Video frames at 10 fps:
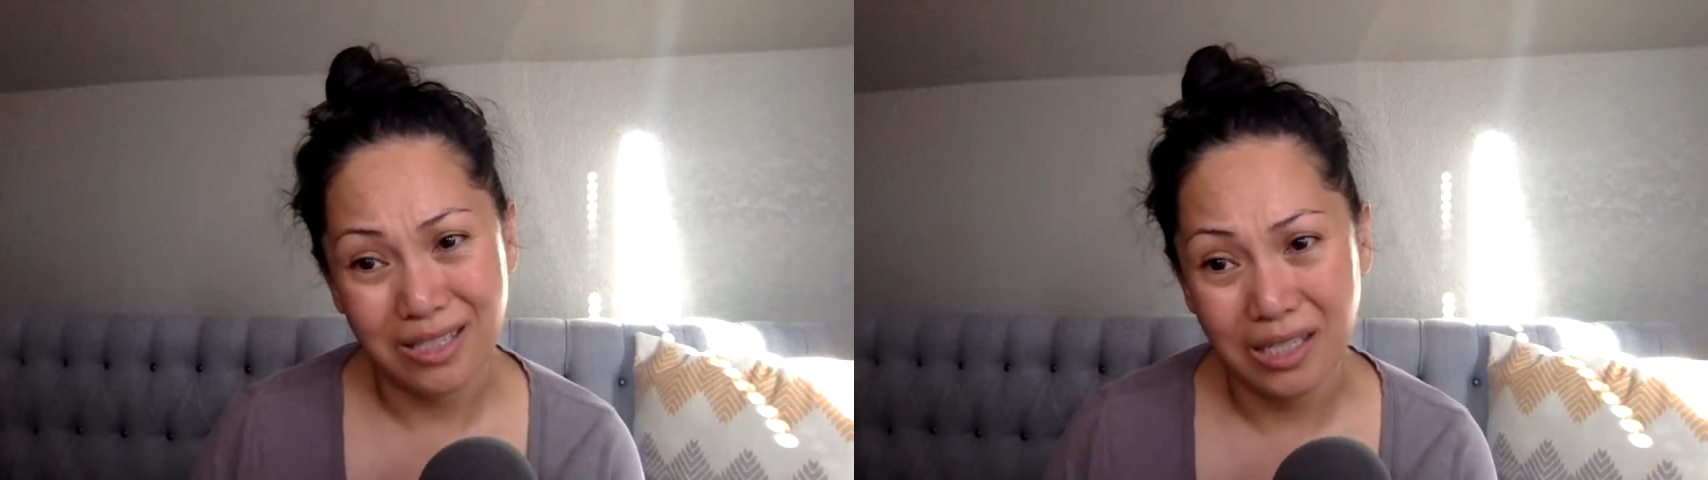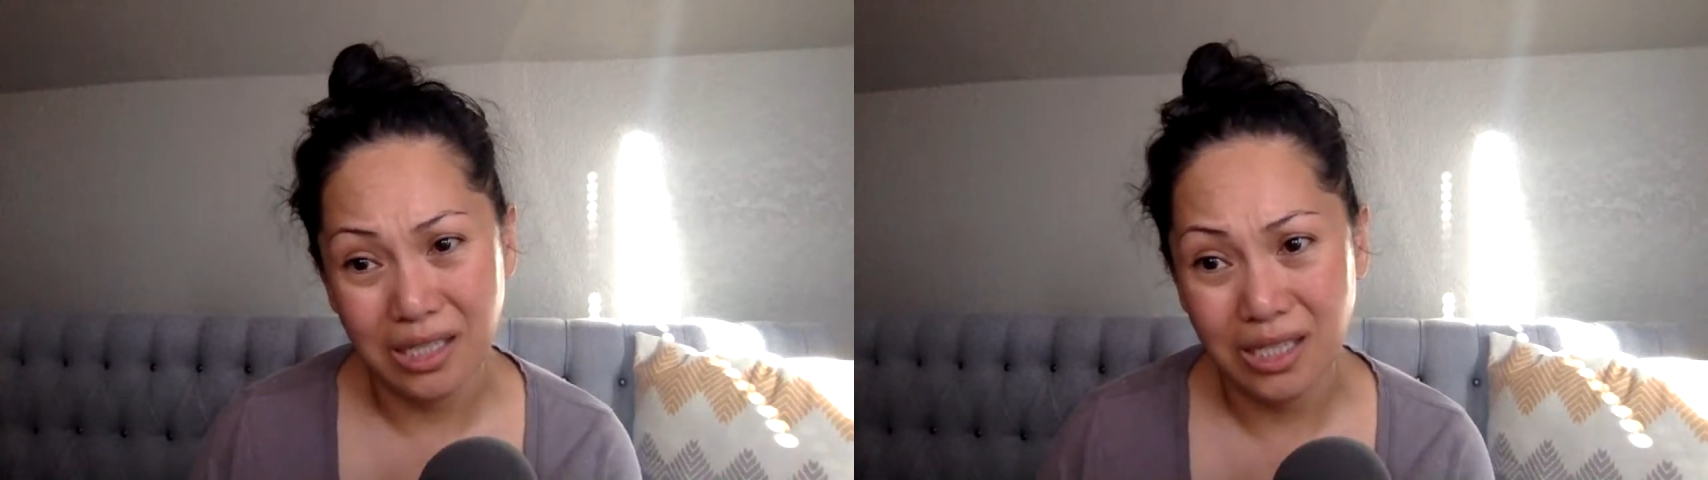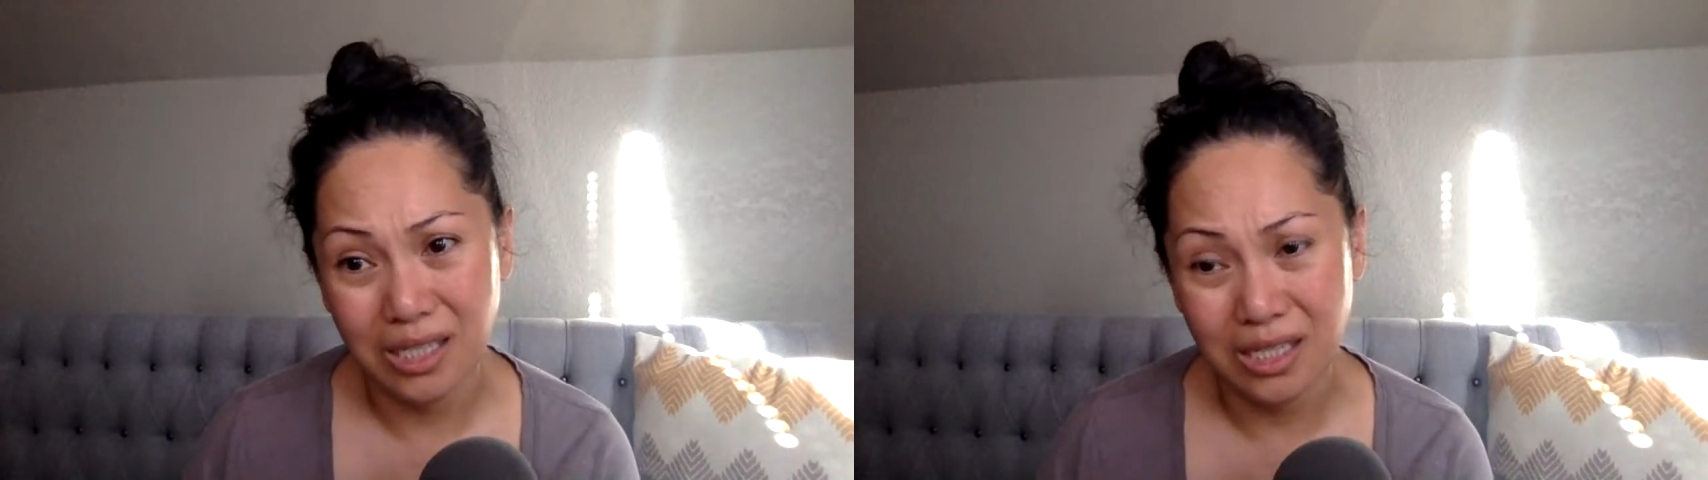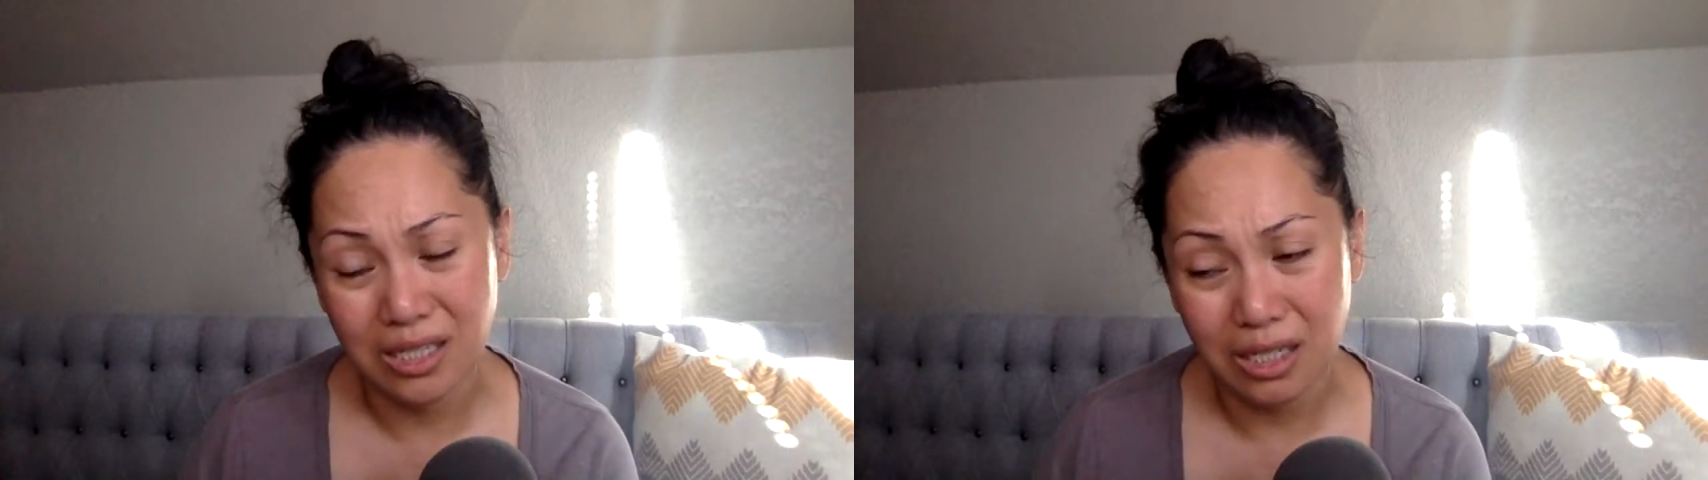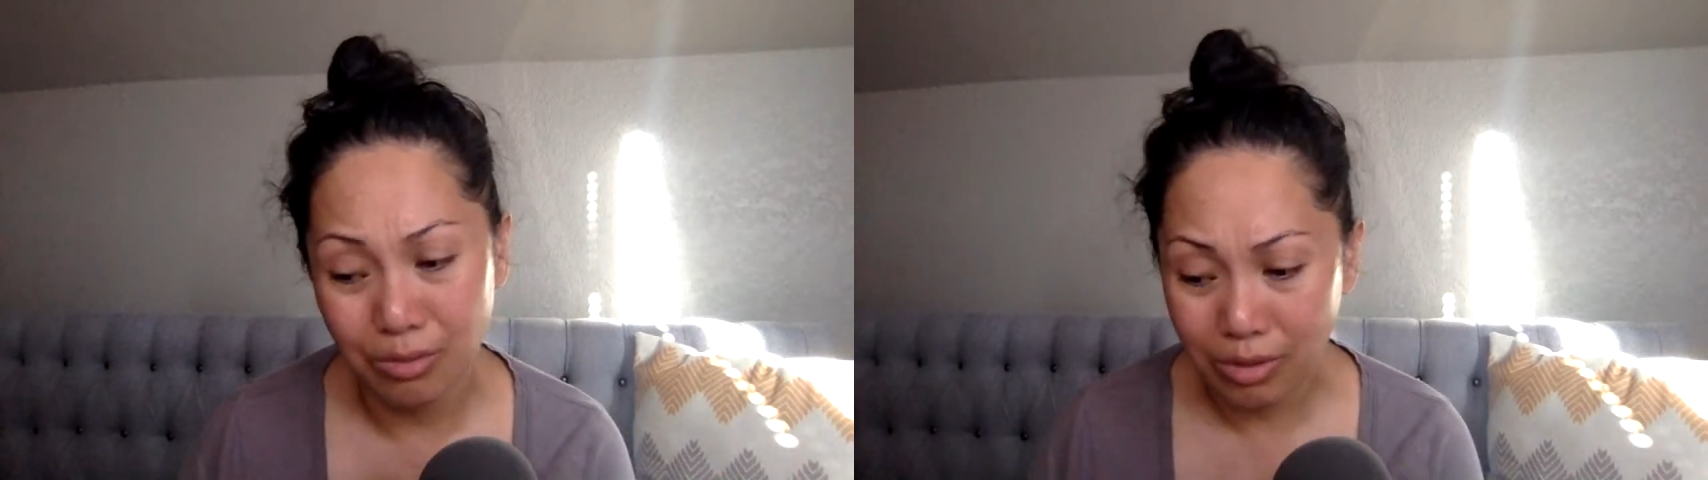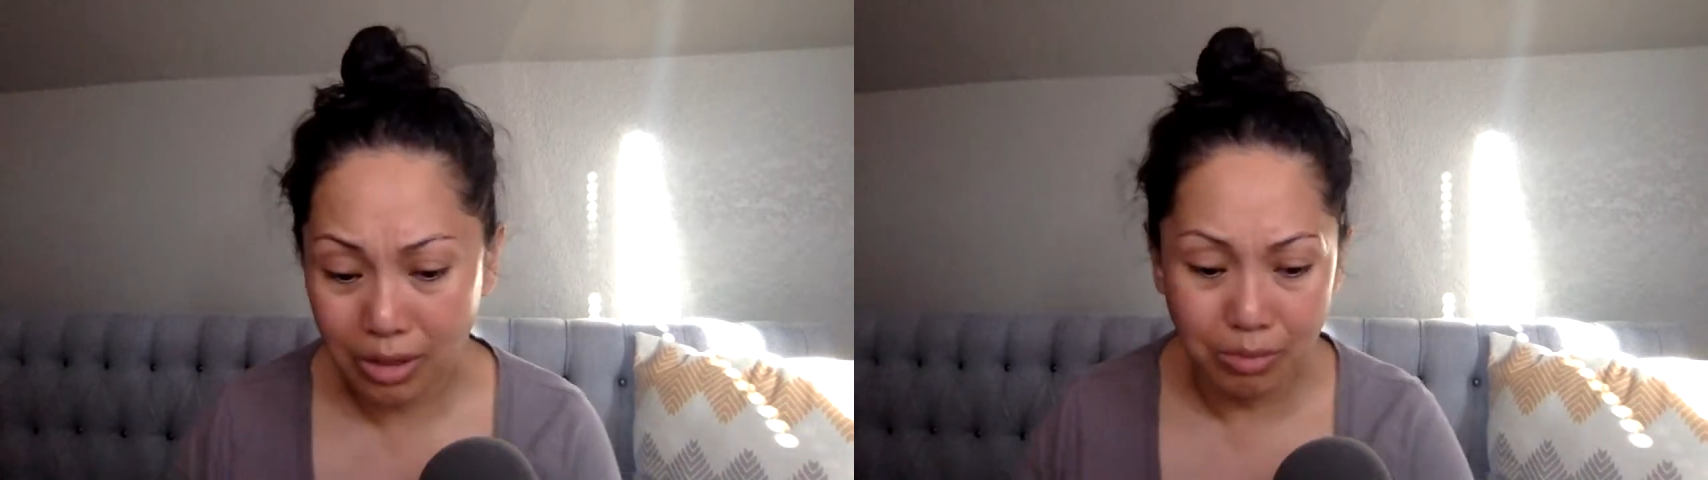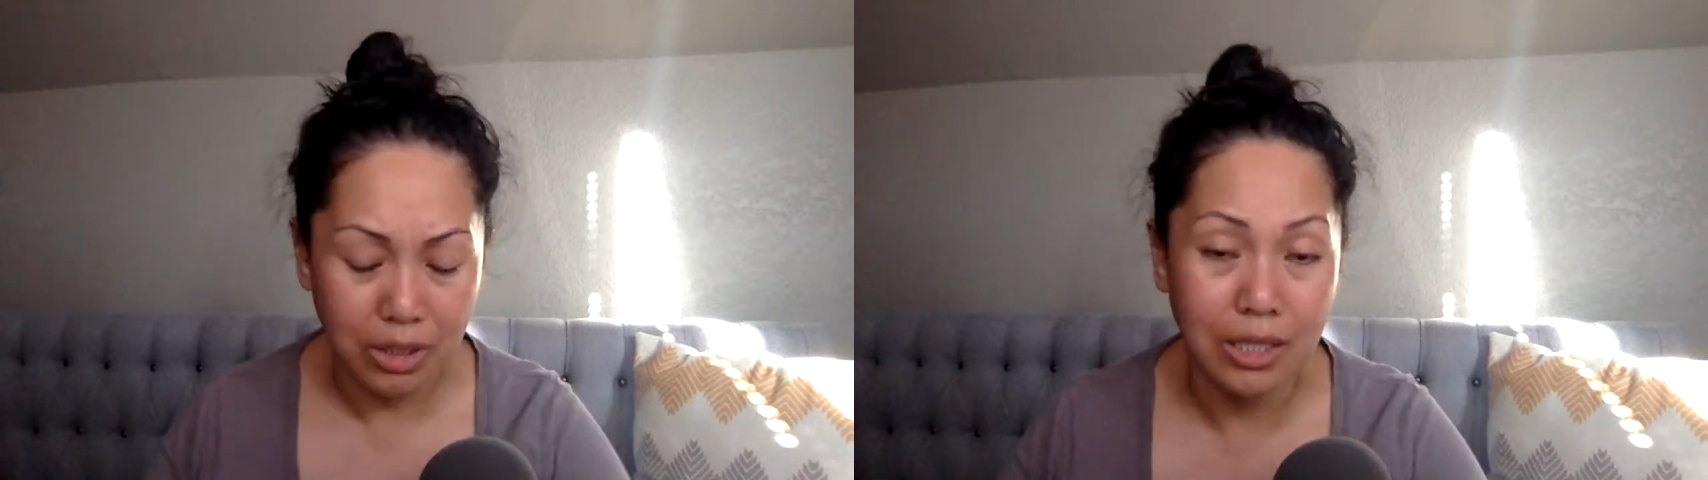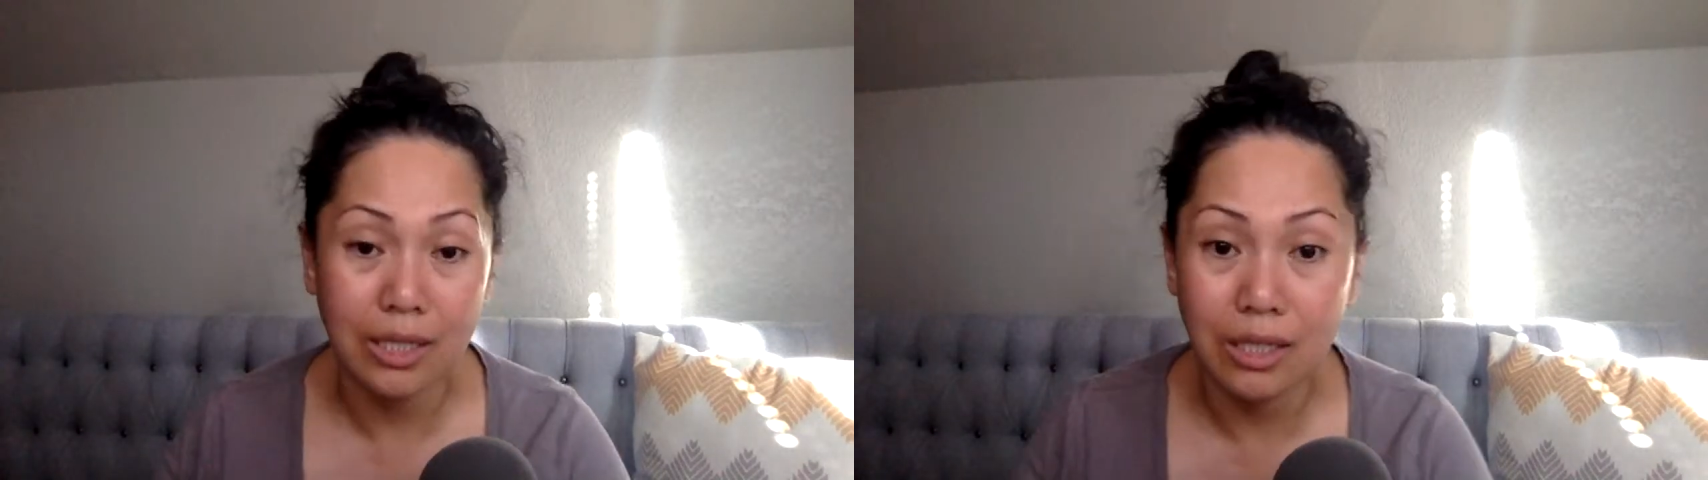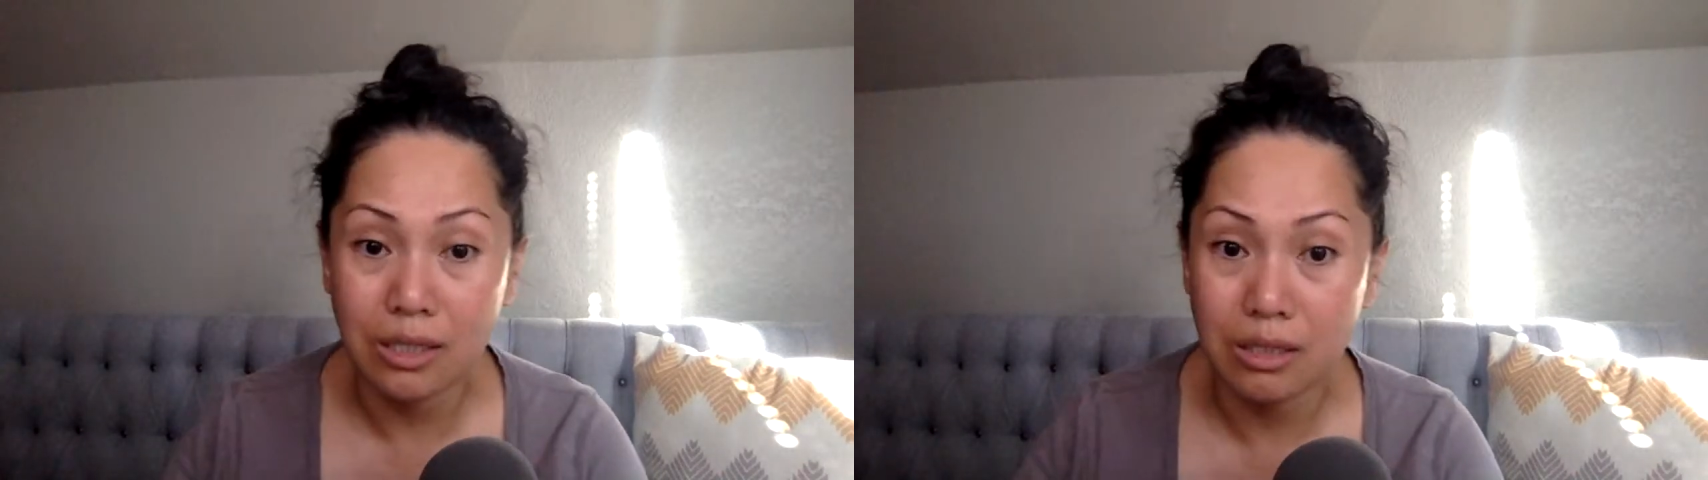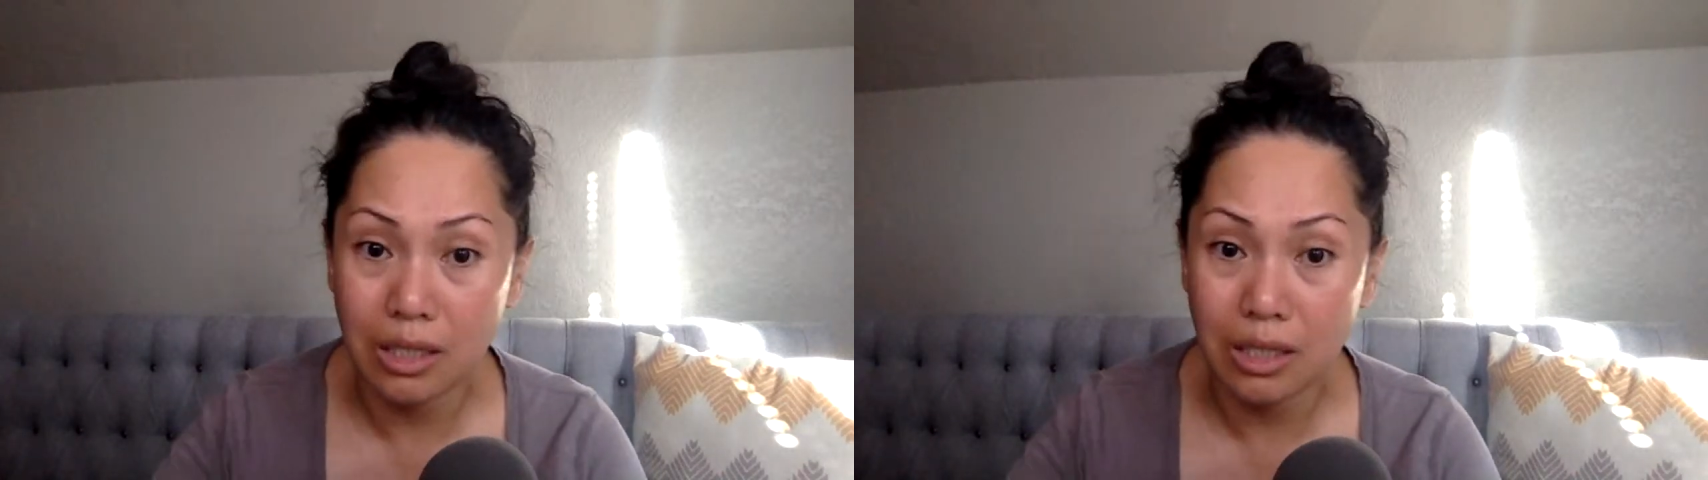It is. It really, really is.